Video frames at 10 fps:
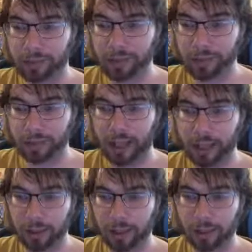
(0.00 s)

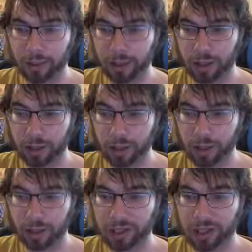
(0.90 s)
grab a couple of the
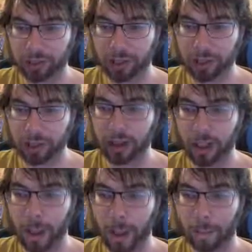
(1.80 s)
cards that I wanted
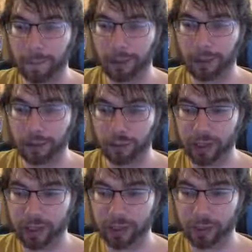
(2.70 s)
and
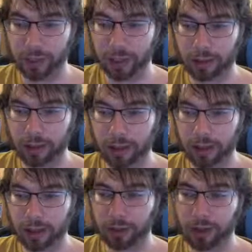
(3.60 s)
reset the box to get
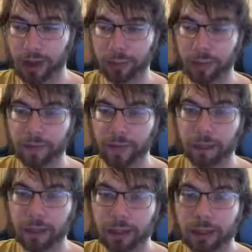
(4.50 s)
another copy of
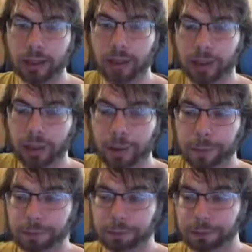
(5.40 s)
them. So
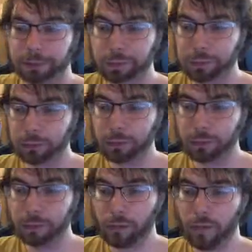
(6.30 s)

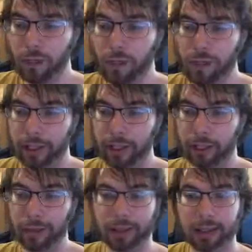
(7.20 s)
here I
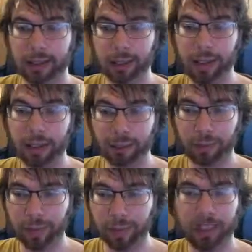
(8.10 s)
built it up a little bit just to